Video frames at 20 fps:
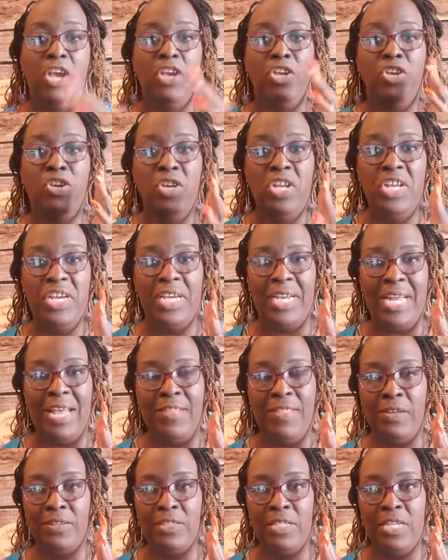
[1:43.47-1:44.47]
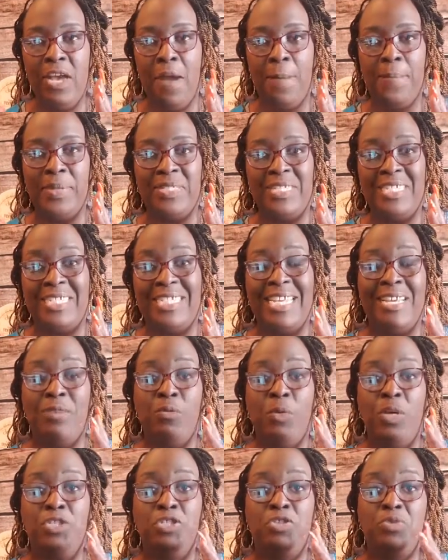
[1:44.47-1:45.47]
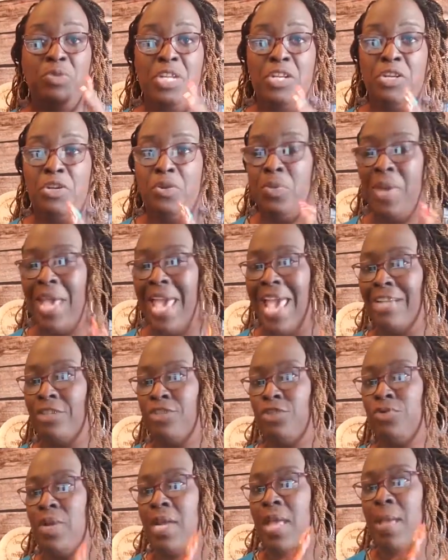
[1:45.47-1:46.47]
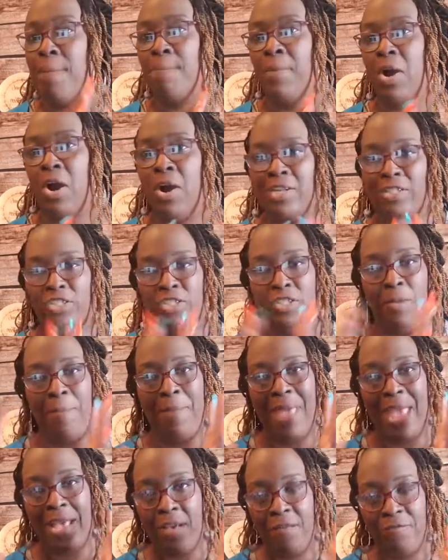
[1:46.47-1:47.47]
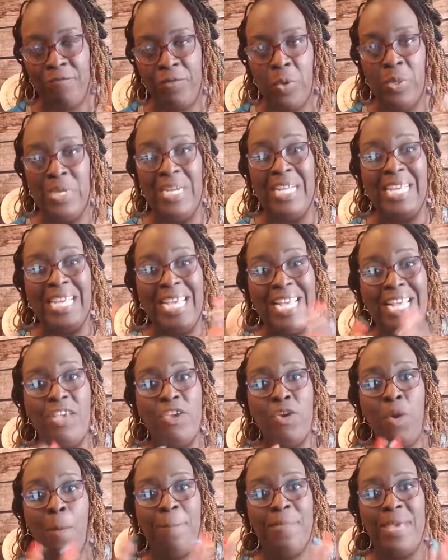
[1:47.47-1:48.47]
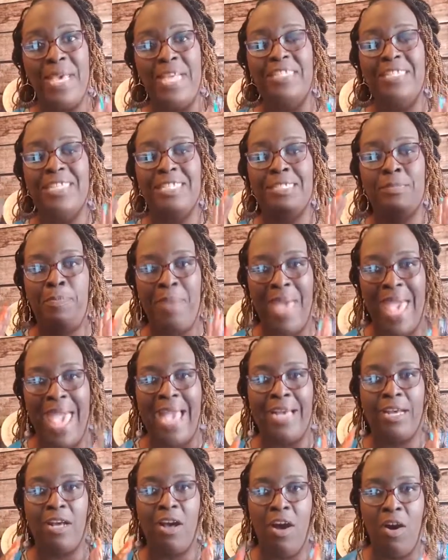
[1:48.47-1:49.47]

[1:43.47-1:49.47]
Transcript: you're looking at those numbers to see what you need to do extra in March to make up for it to get your business back